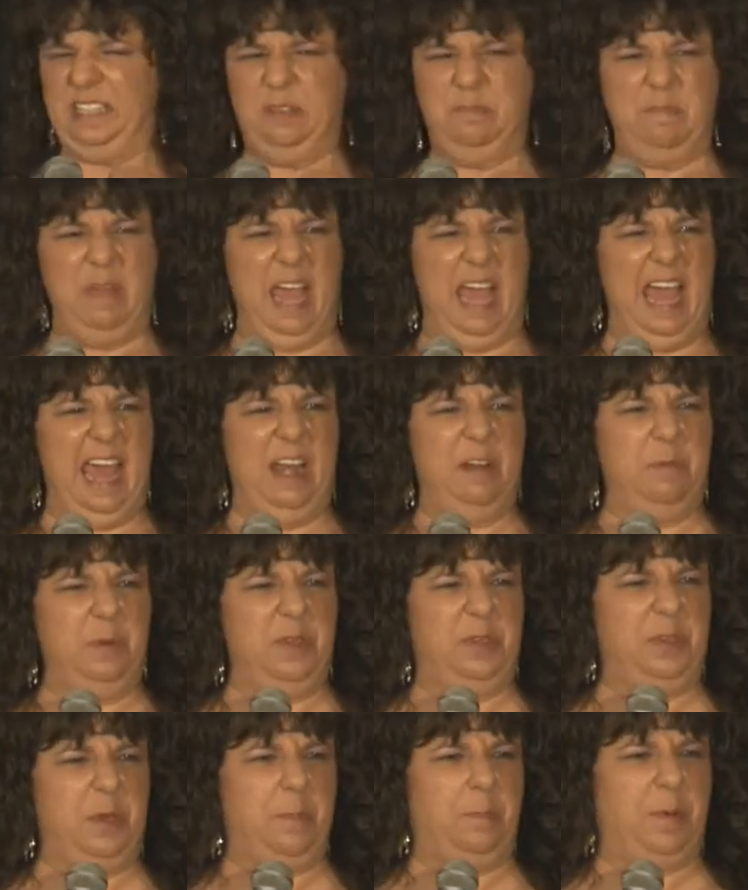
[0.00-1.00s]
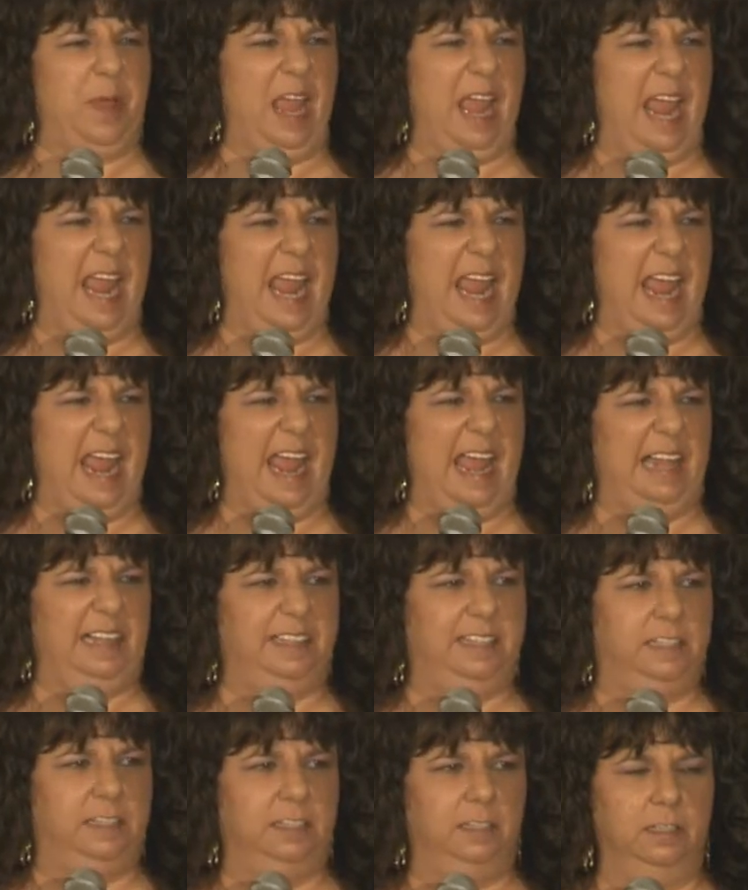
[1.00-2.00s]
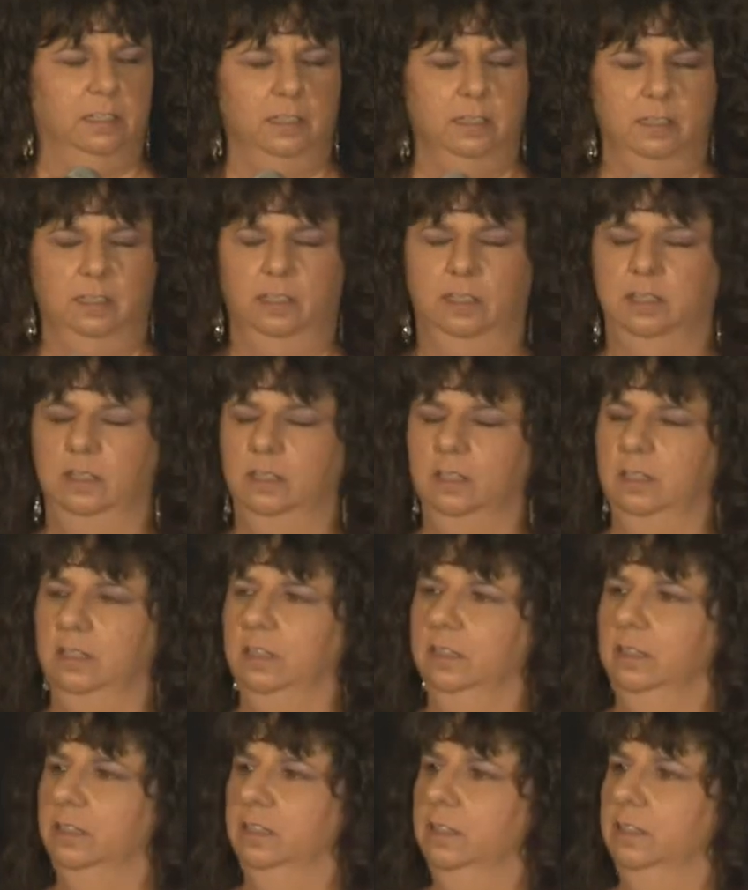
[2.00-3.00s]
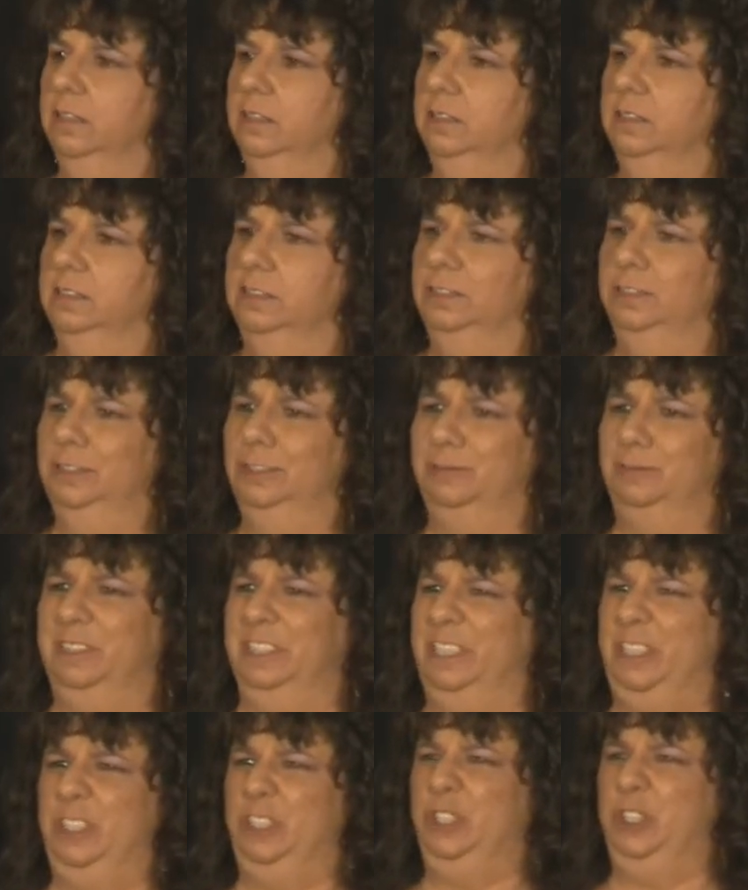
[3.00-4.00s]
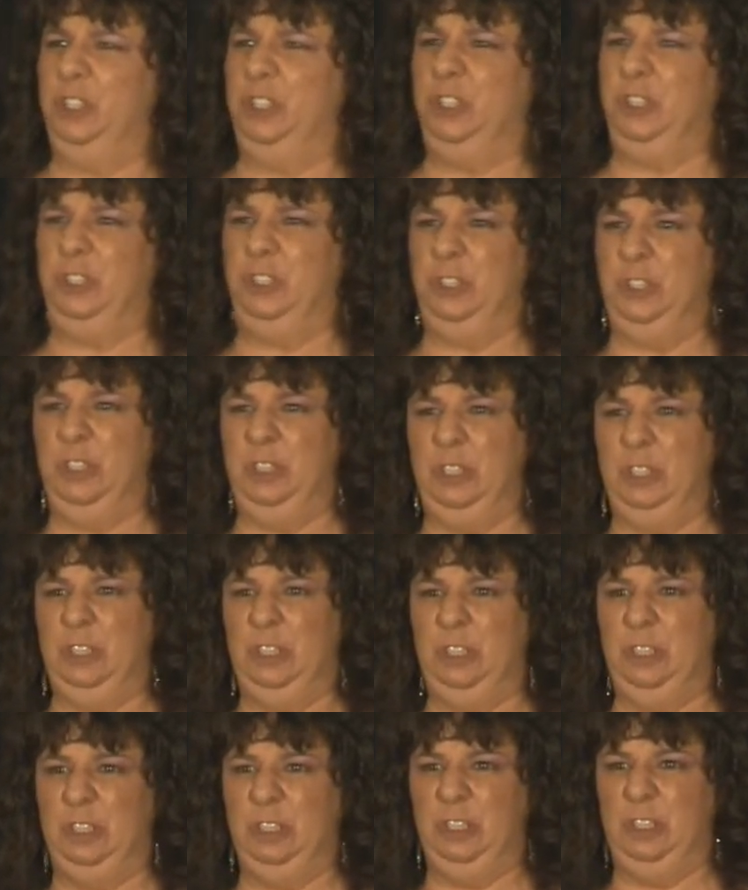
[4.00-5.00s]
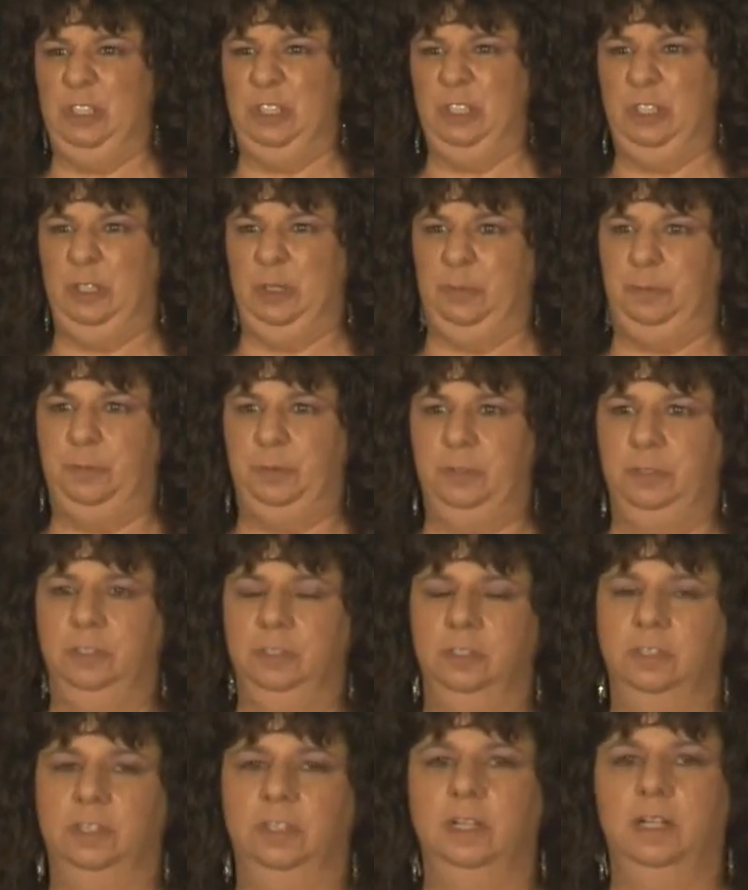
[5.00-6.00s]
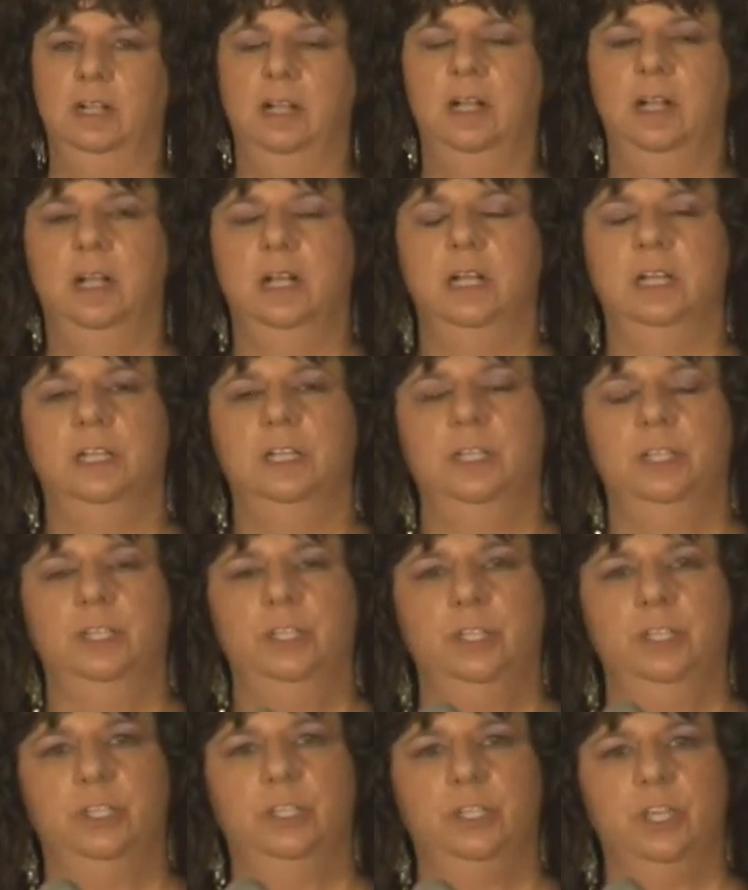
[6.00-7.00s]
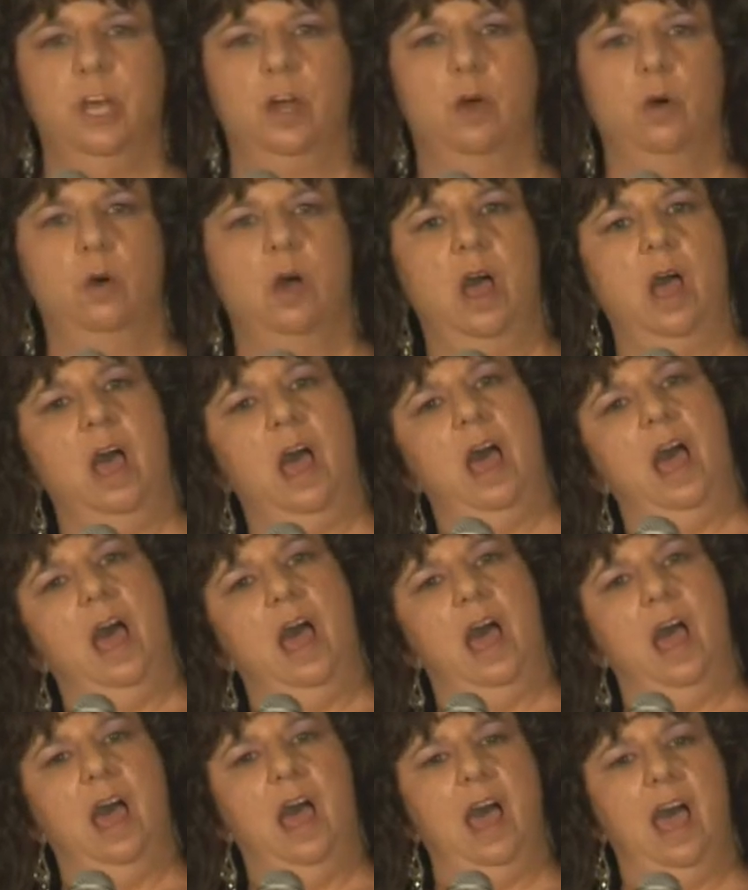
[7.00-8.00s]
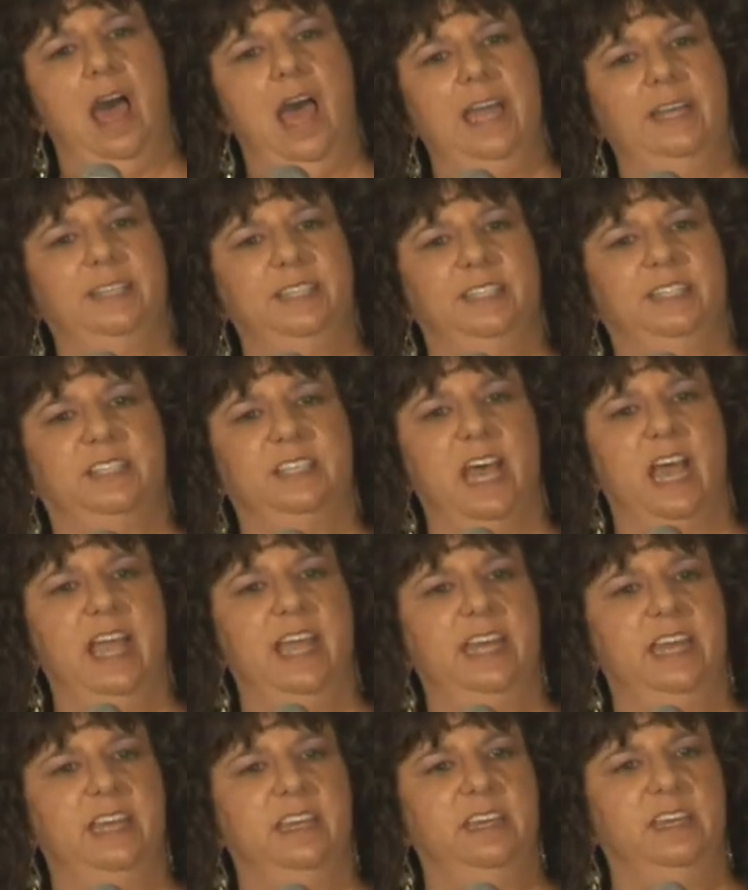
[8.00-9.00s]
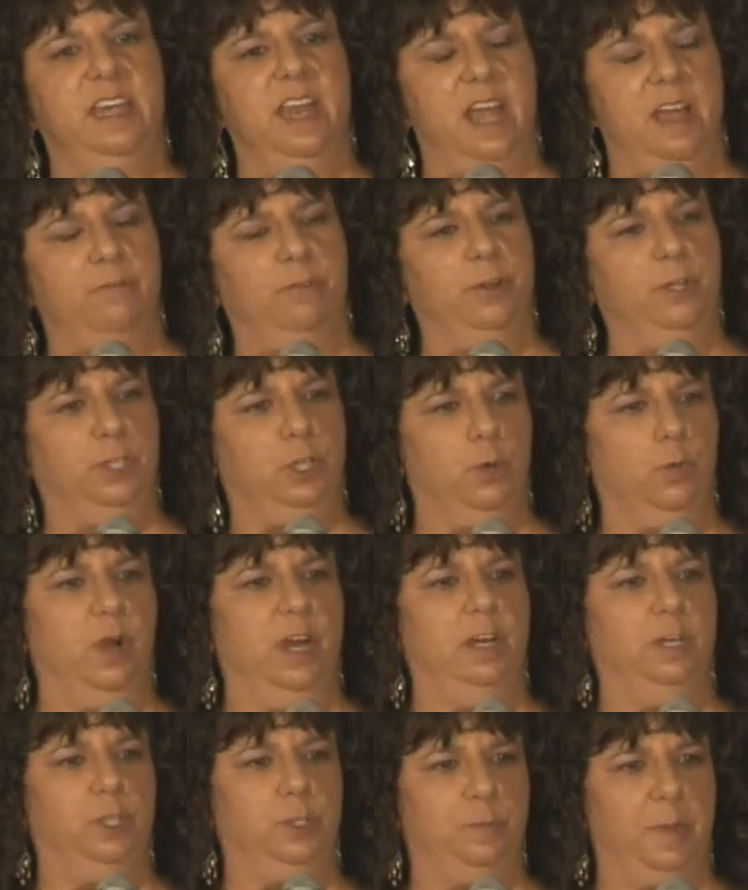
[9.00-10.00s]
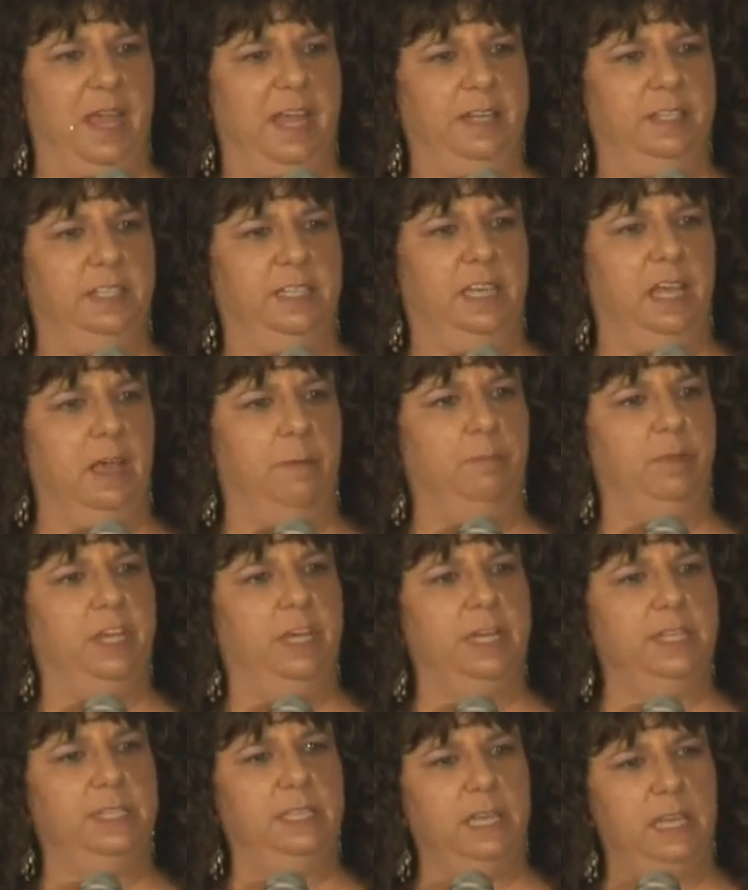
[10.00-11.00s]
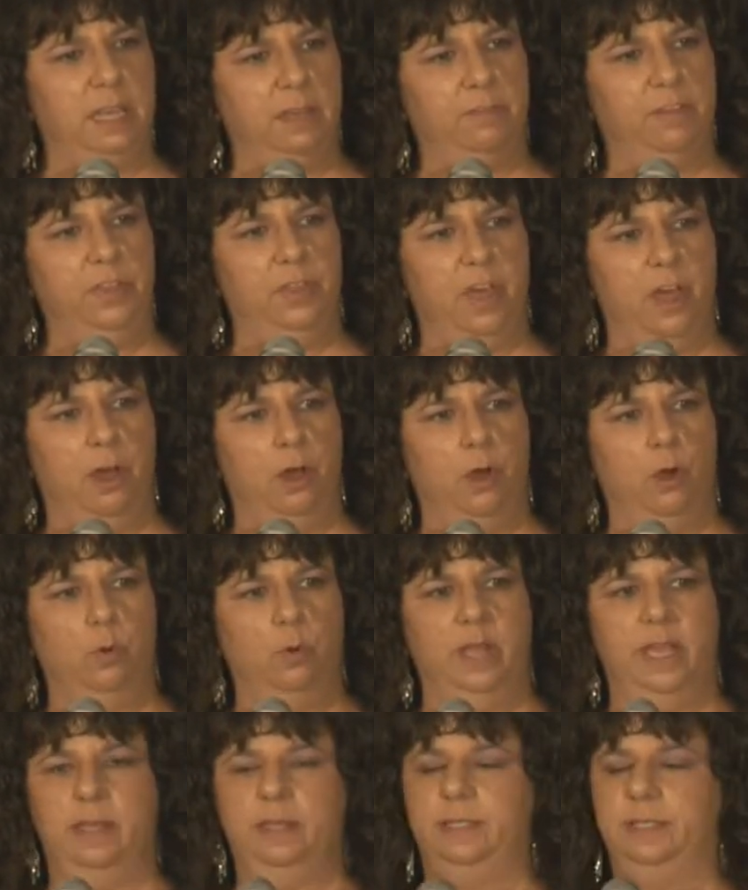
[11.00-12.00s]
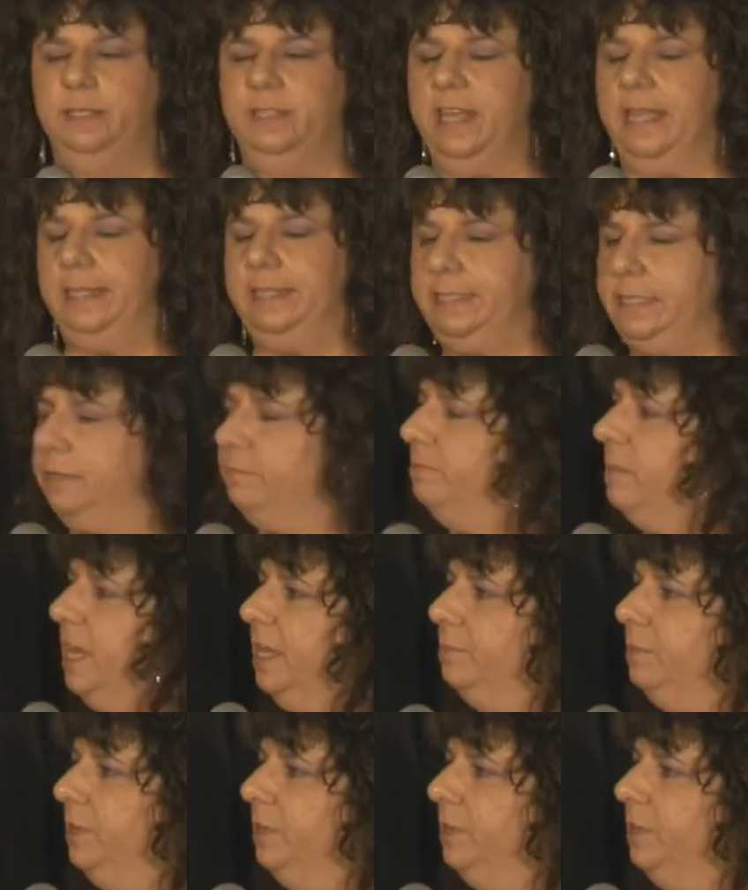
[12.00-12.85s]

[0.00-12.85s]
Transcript: the matter with your pants? So I'm like, shut up. So I decided never to wear Spanx again because even though they did make